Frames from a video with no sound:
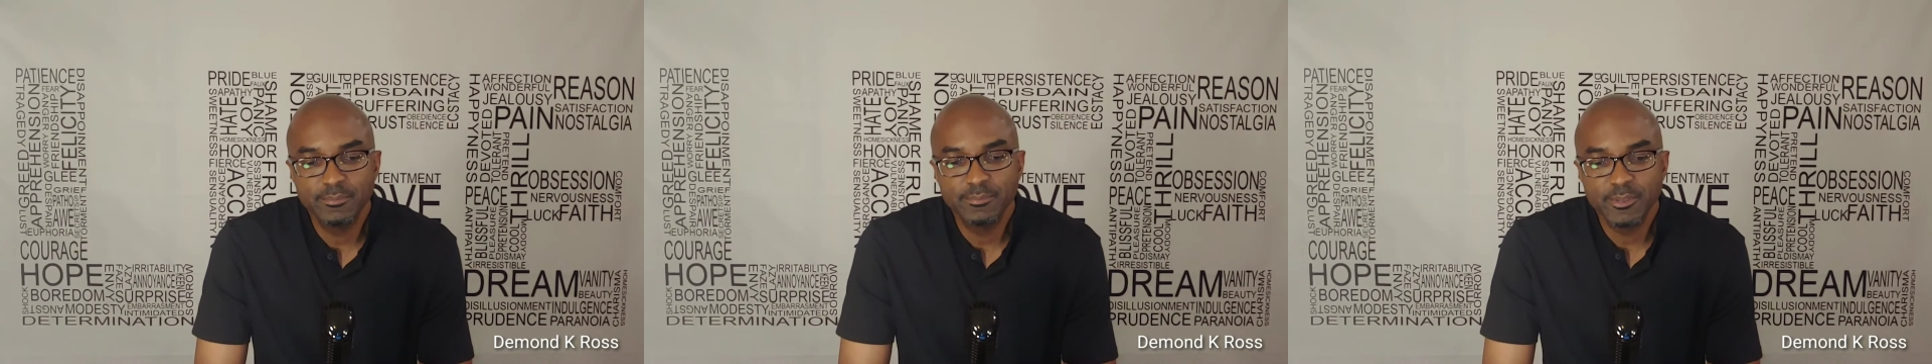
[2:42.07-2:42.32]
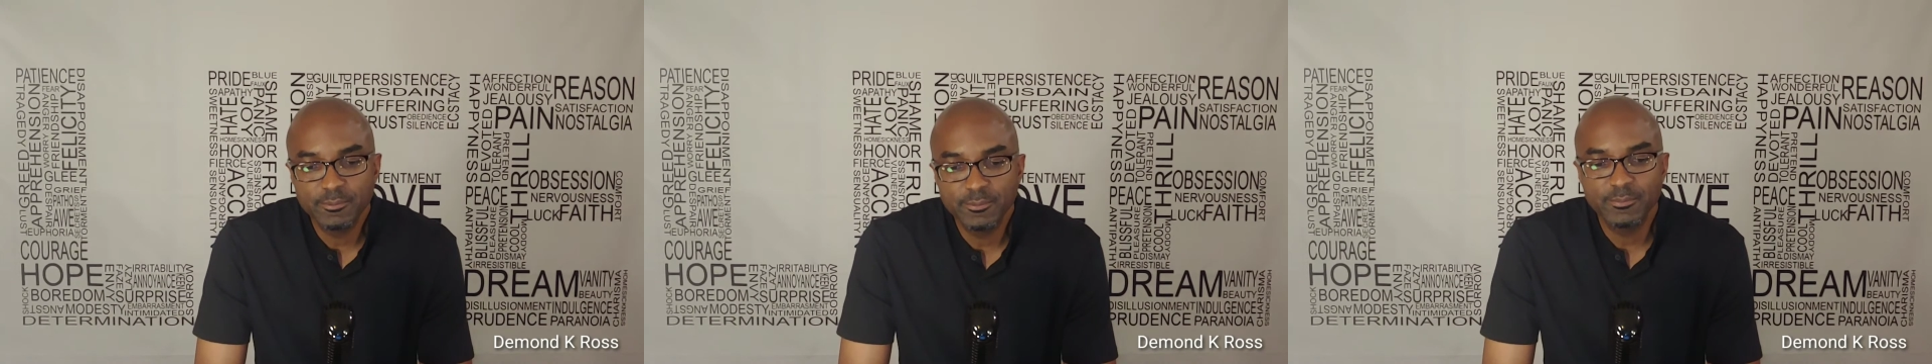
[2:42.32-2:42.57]

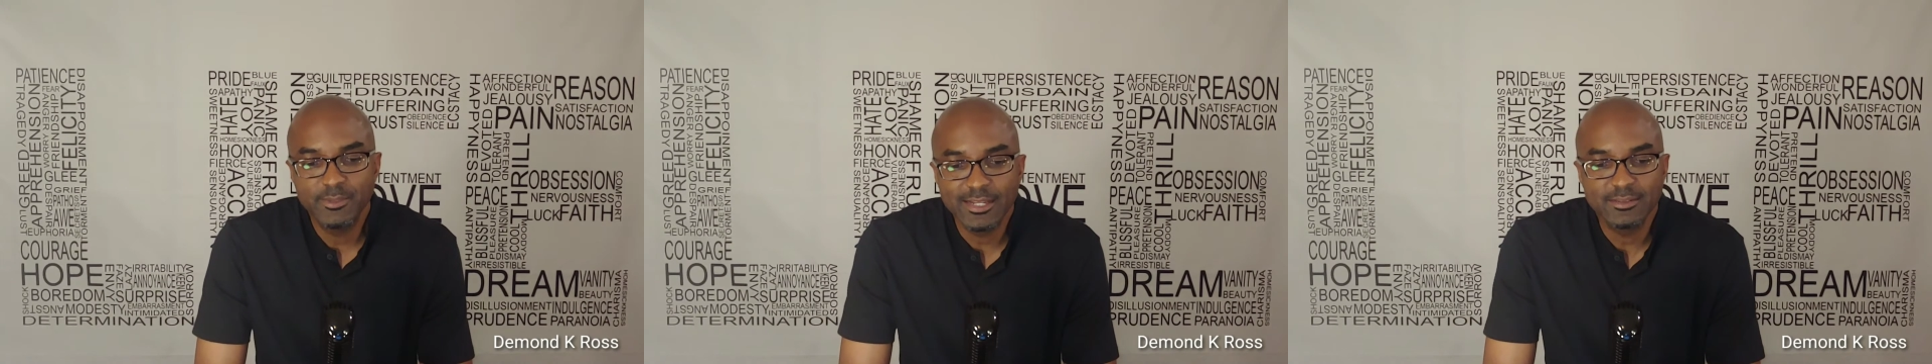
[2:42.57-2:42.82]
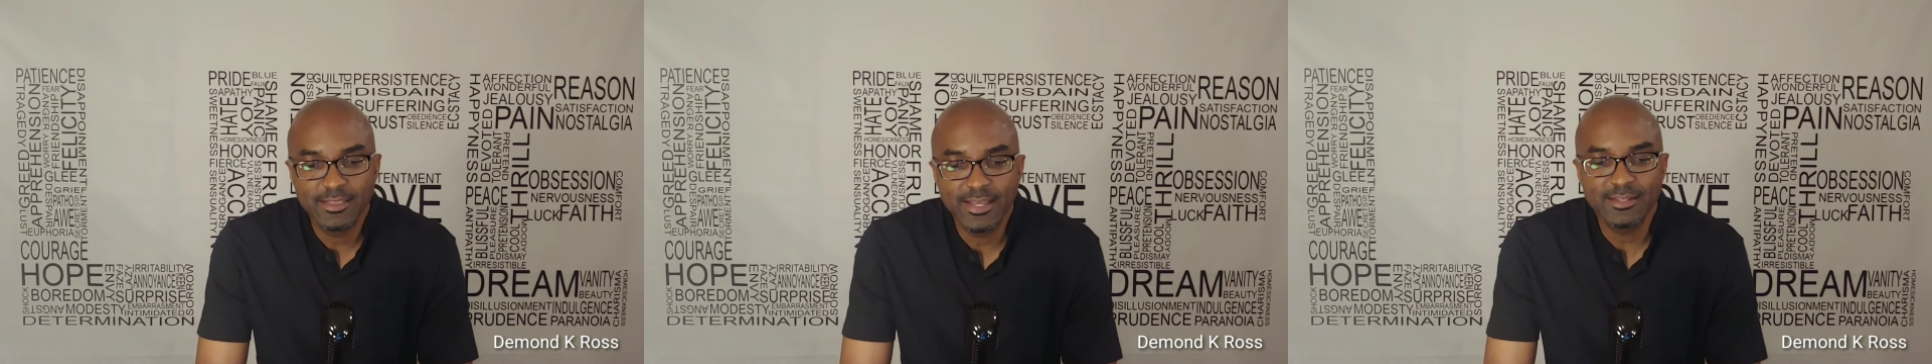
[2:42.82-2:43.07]
But
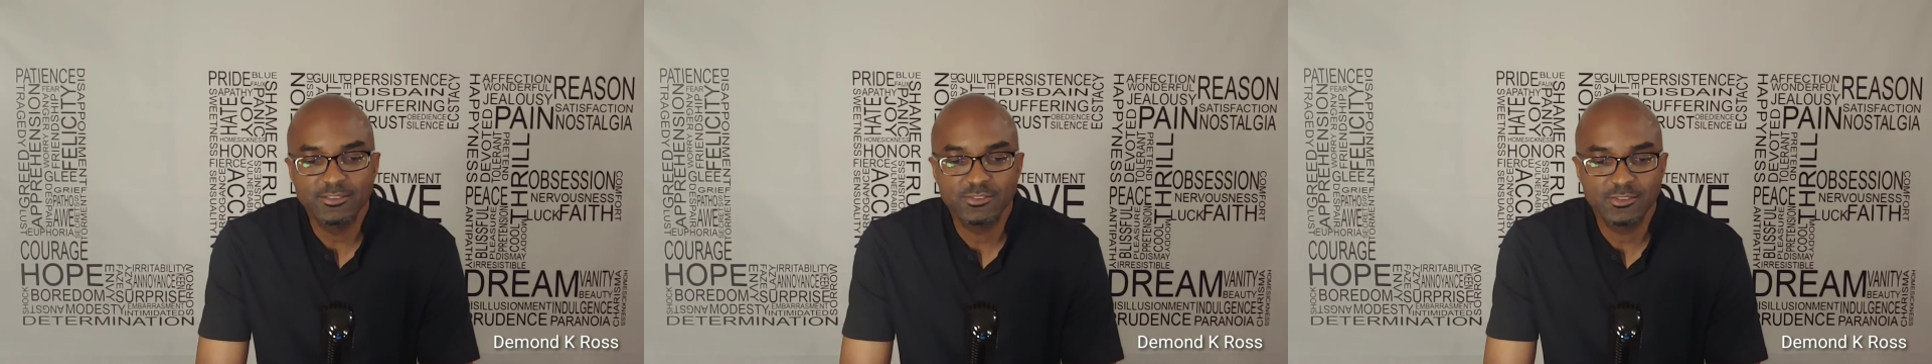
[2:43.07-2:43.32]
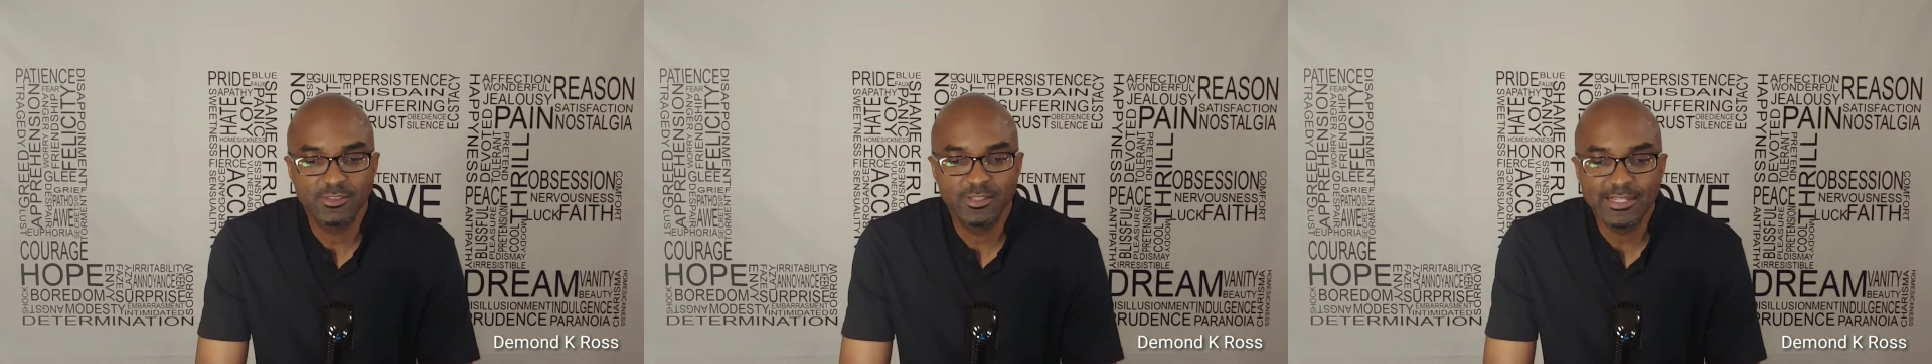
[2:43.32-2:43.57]
that's
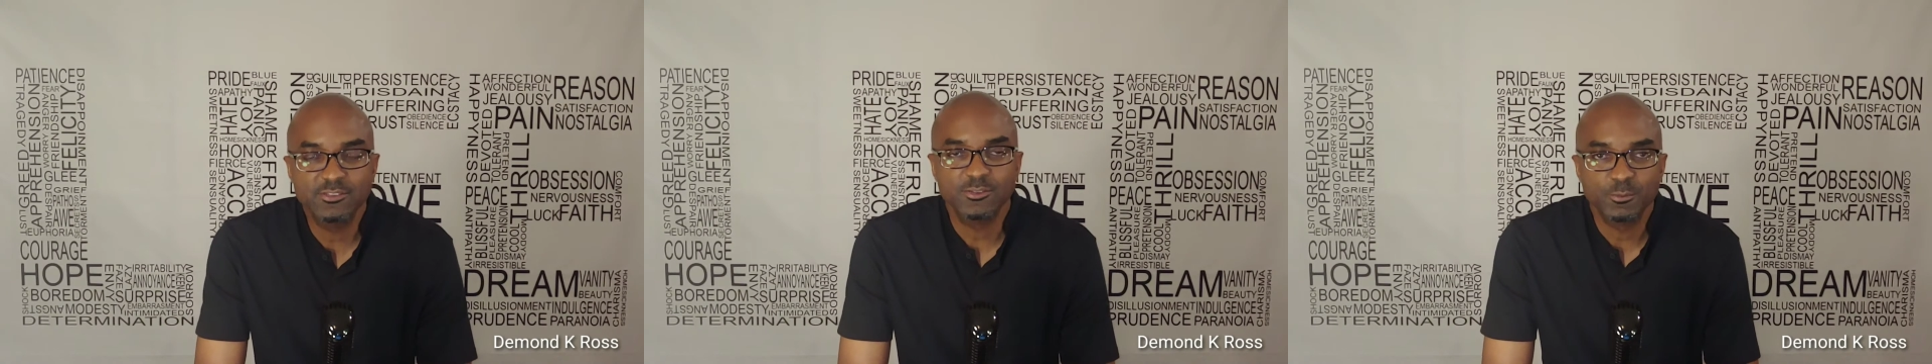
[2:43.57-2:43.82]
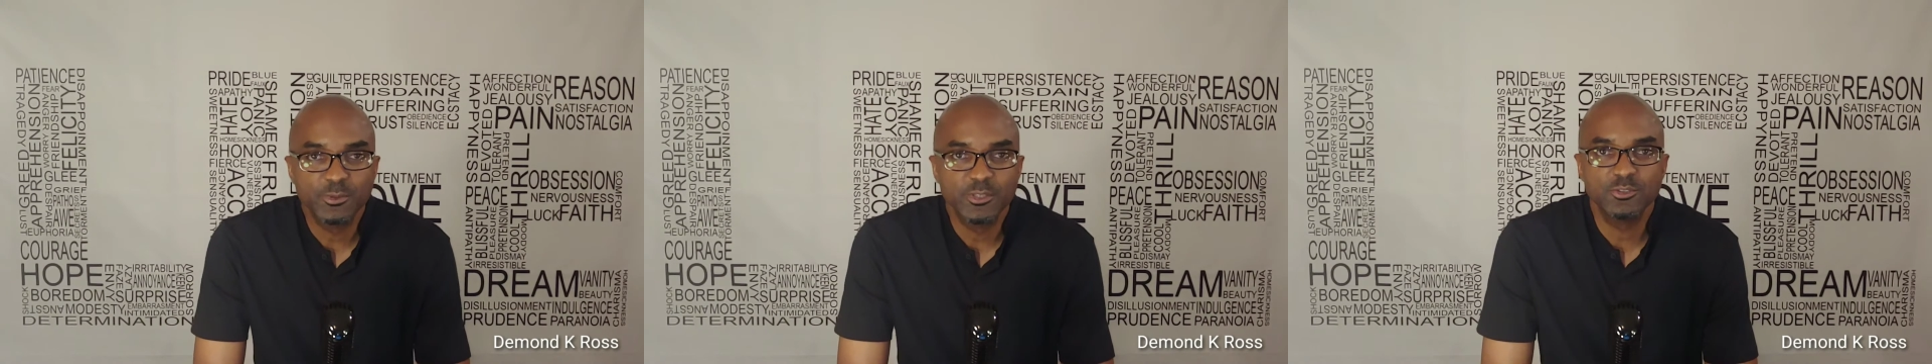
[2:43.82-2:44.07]

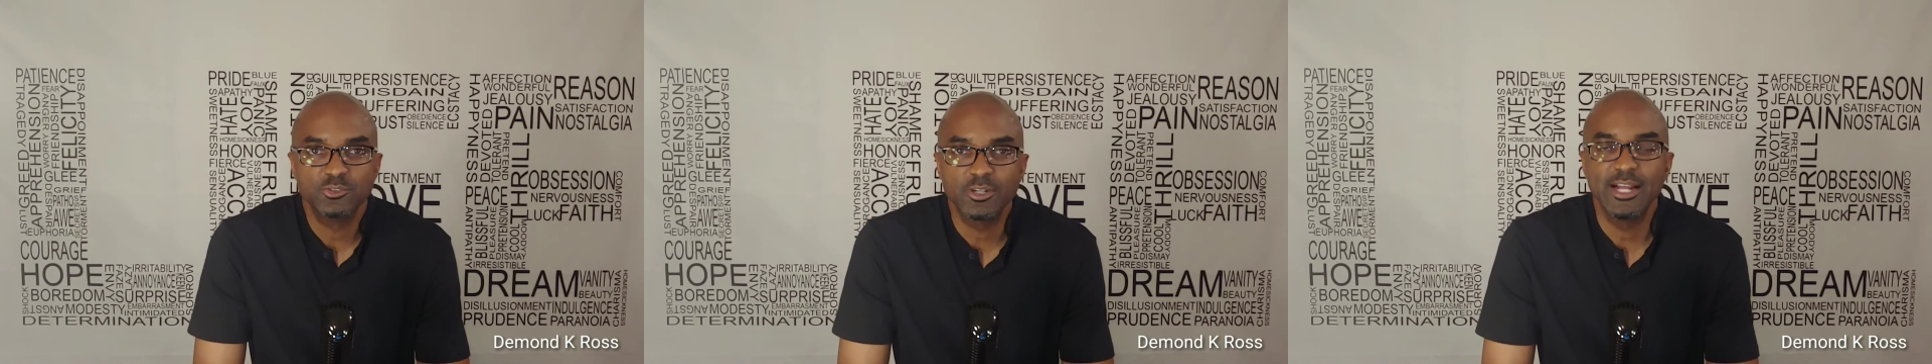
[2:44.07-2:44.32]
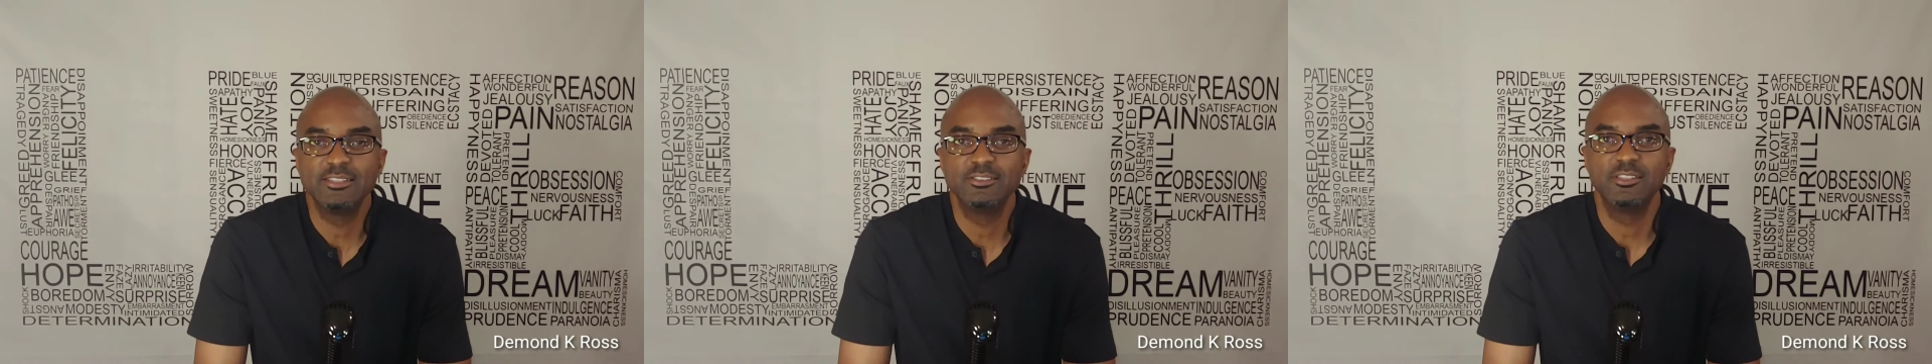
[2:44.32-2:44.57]
the real
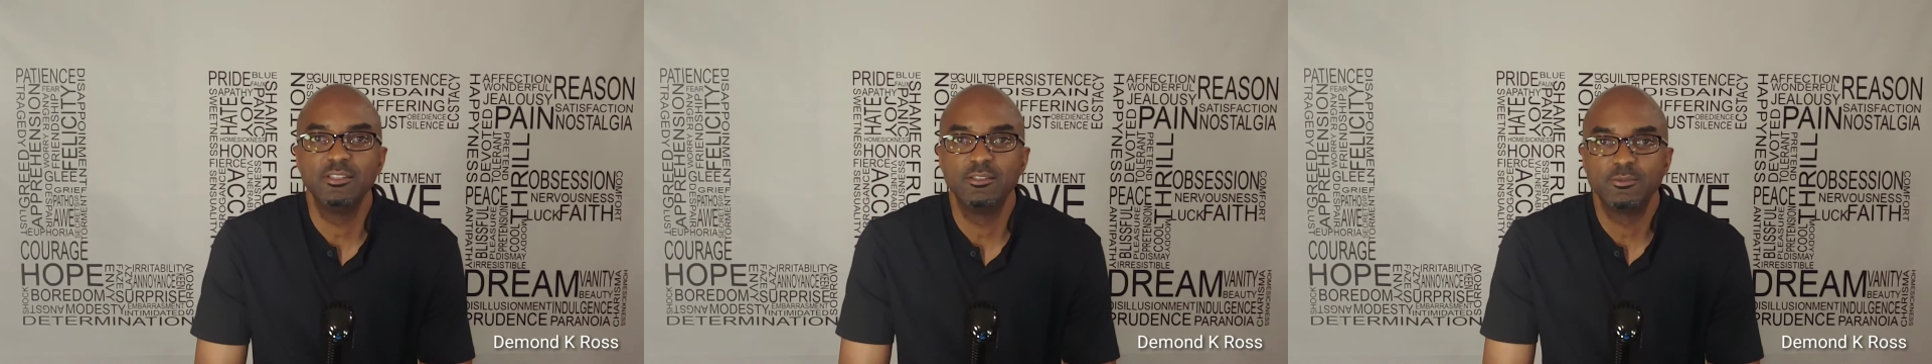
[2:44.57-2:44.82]
tragedy.